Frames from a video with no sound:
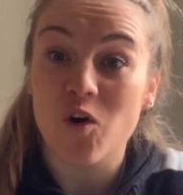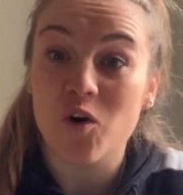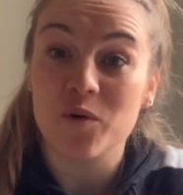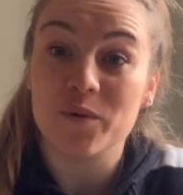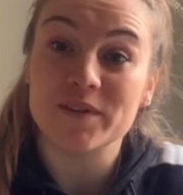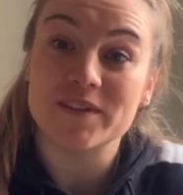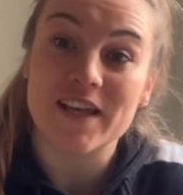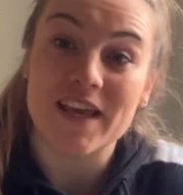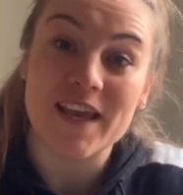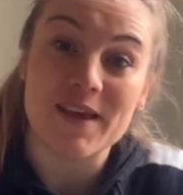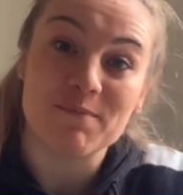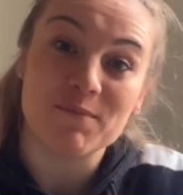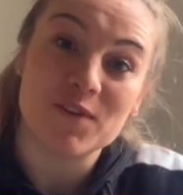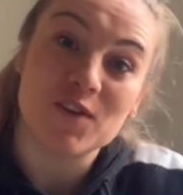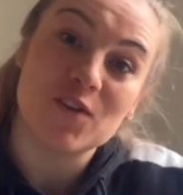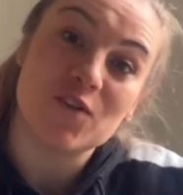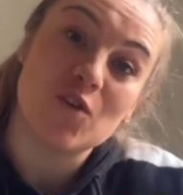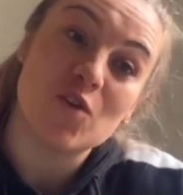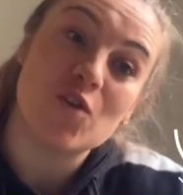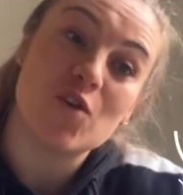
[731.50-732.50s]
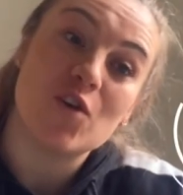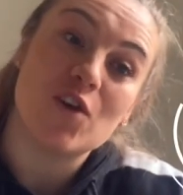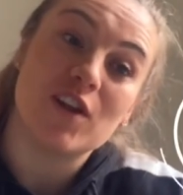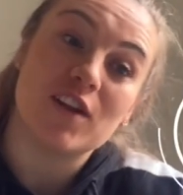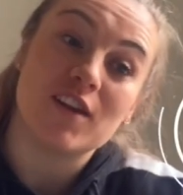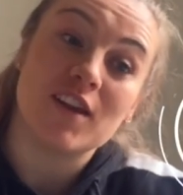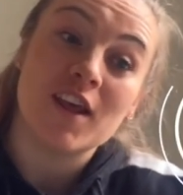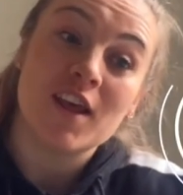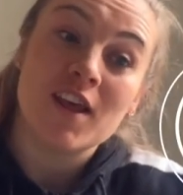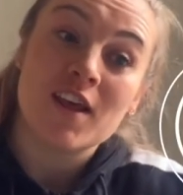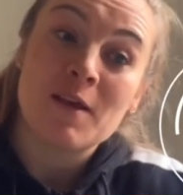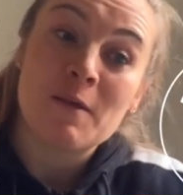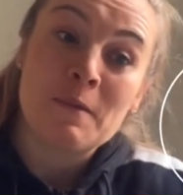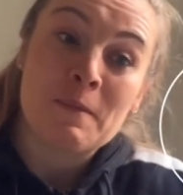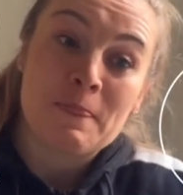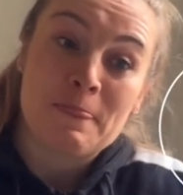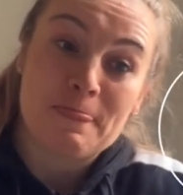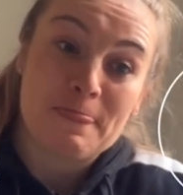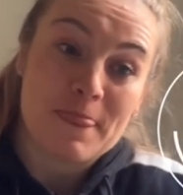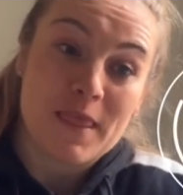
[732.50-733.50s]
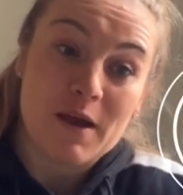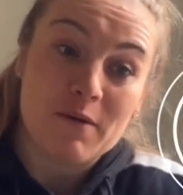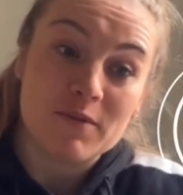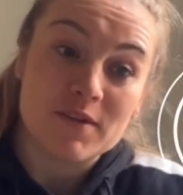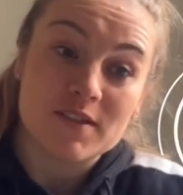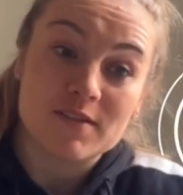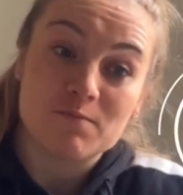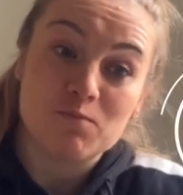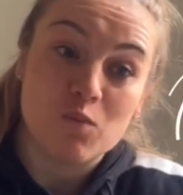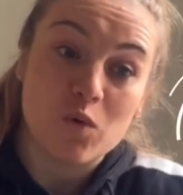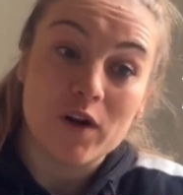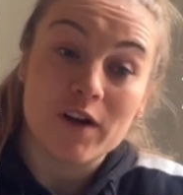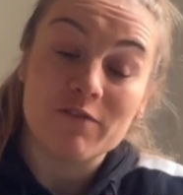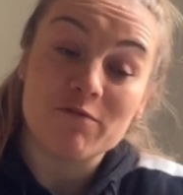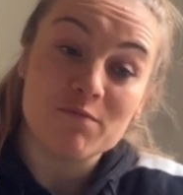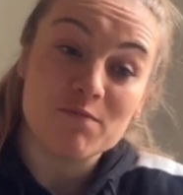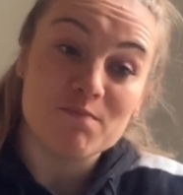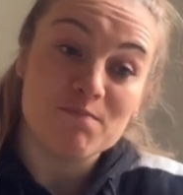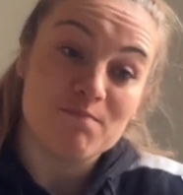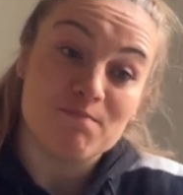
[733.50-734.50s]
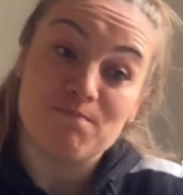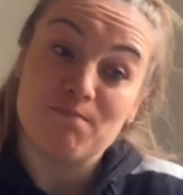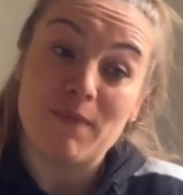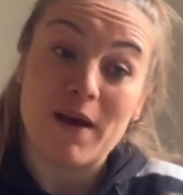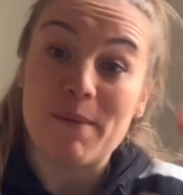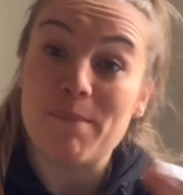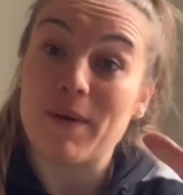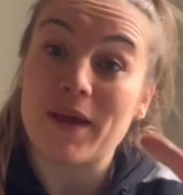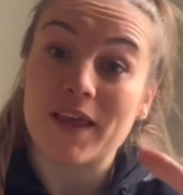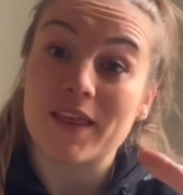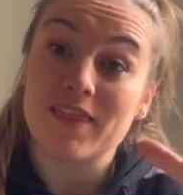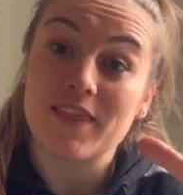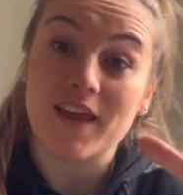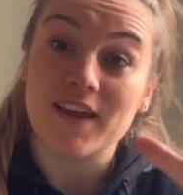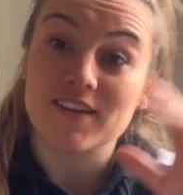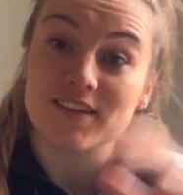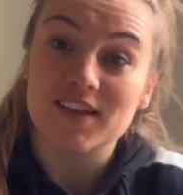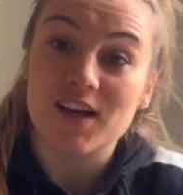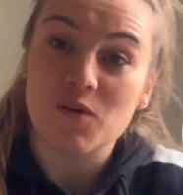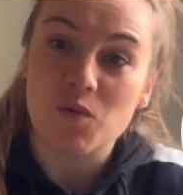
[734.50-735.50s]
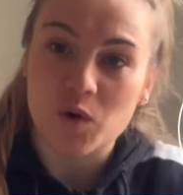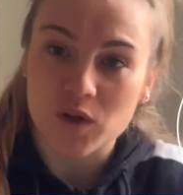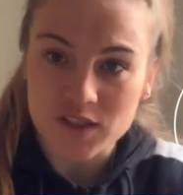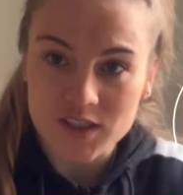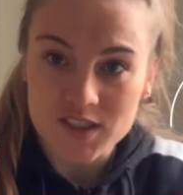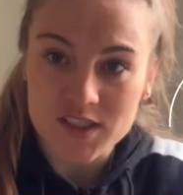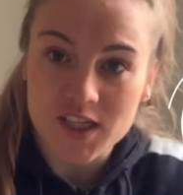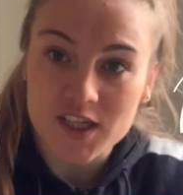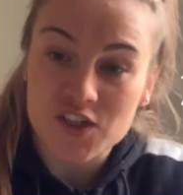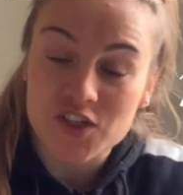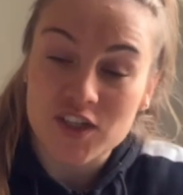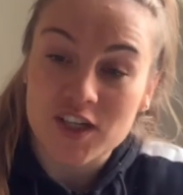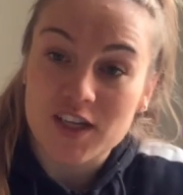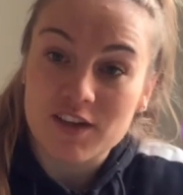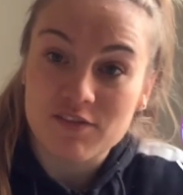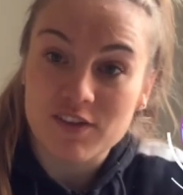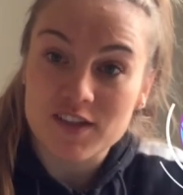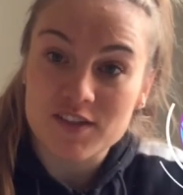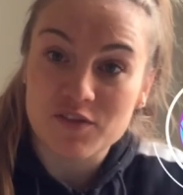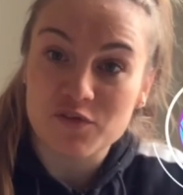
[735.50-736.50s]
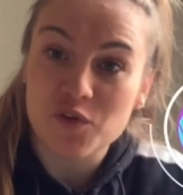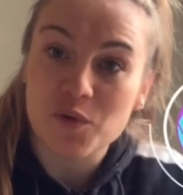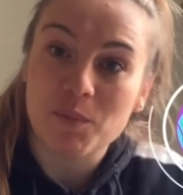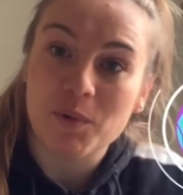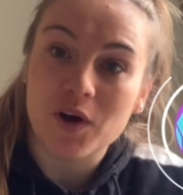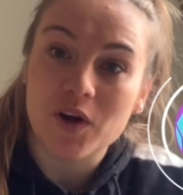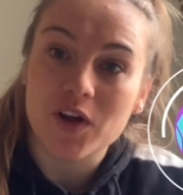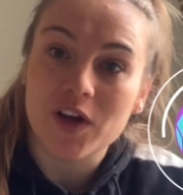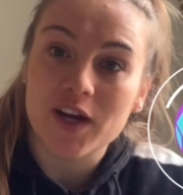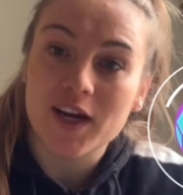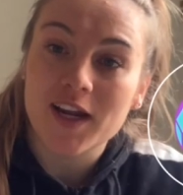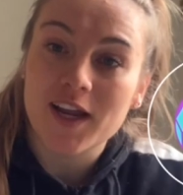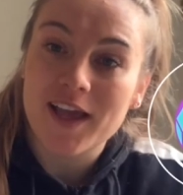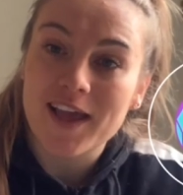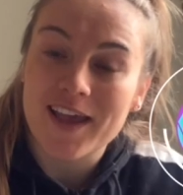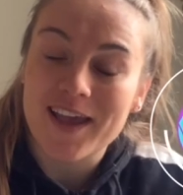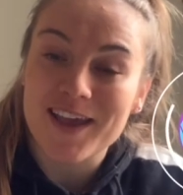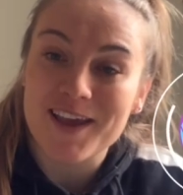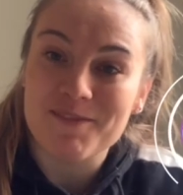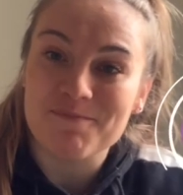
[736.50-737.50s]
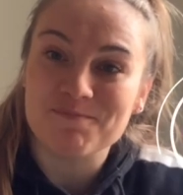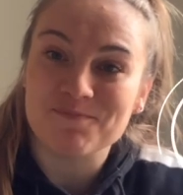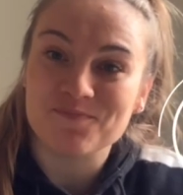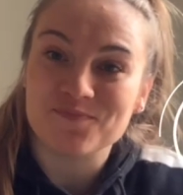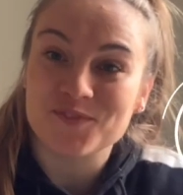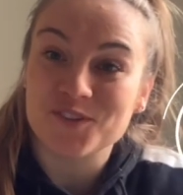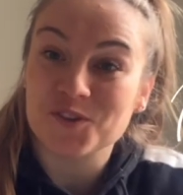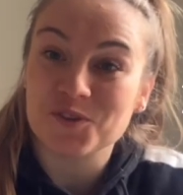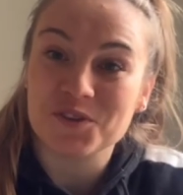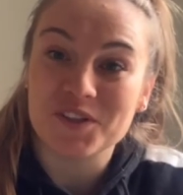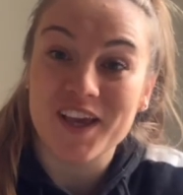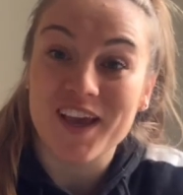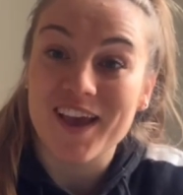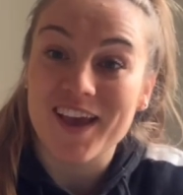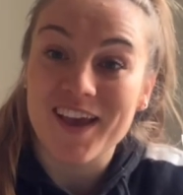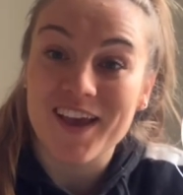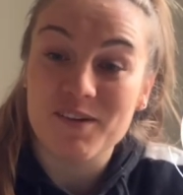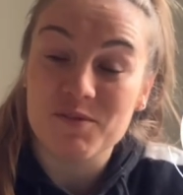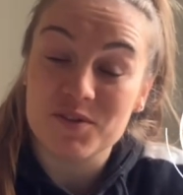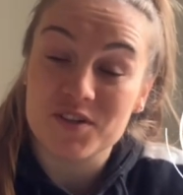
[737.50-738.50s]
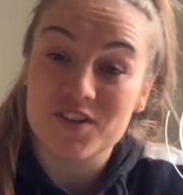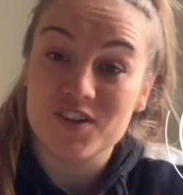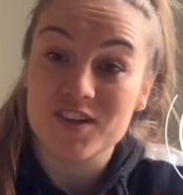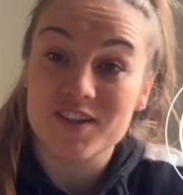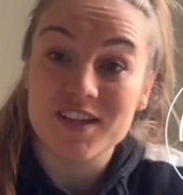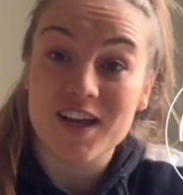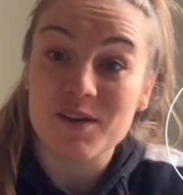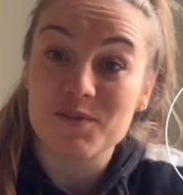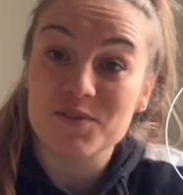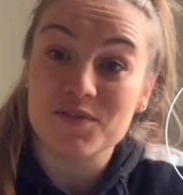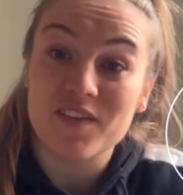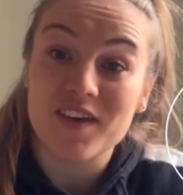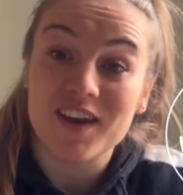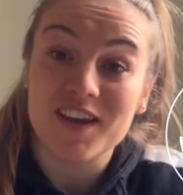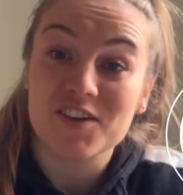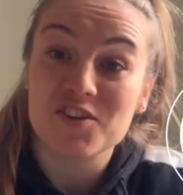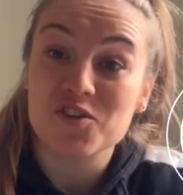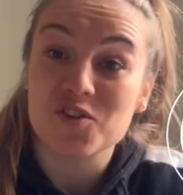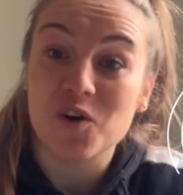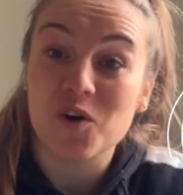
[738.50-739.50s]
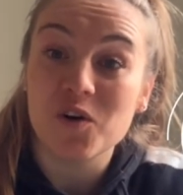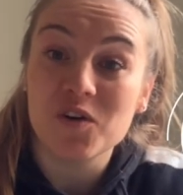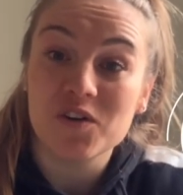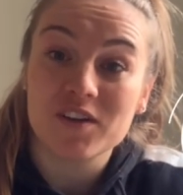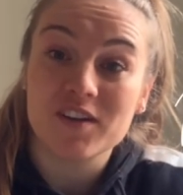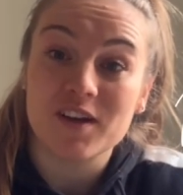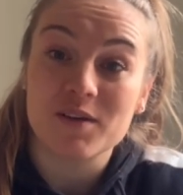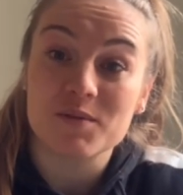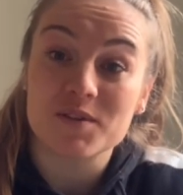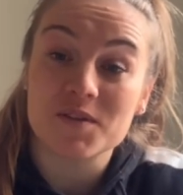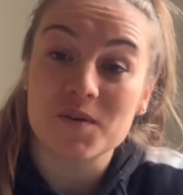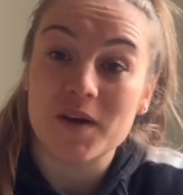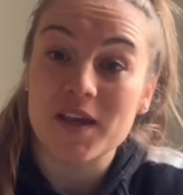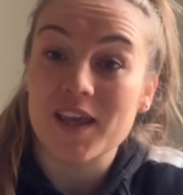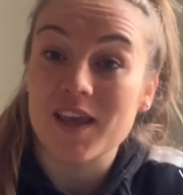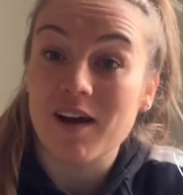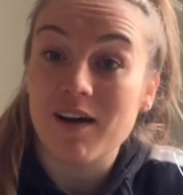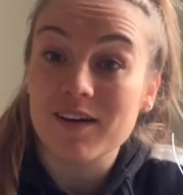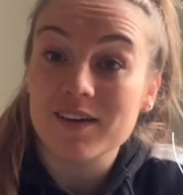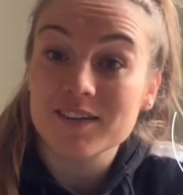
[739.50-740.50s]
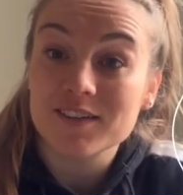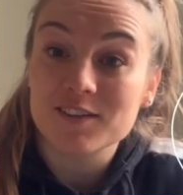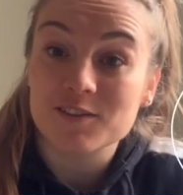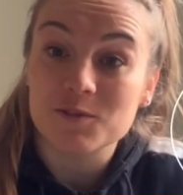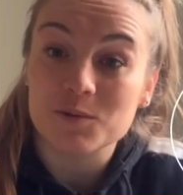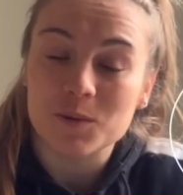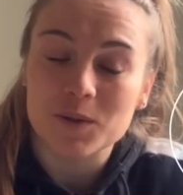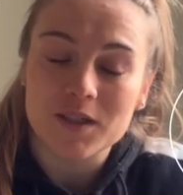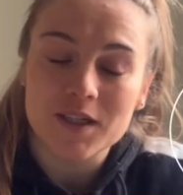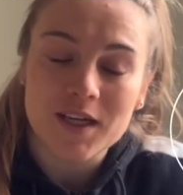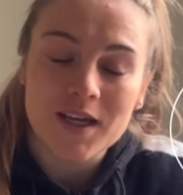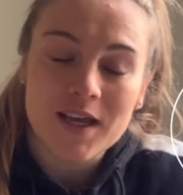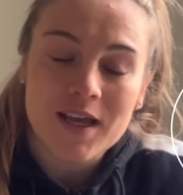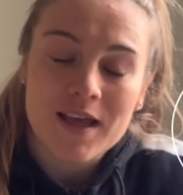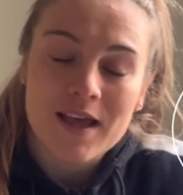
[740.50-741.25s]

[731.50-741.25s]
always aimed to do, and that was one of my big things that I wanted to achieve as a footballer. Um, so yeah, it was just I was very shocked. I was quite young, so um,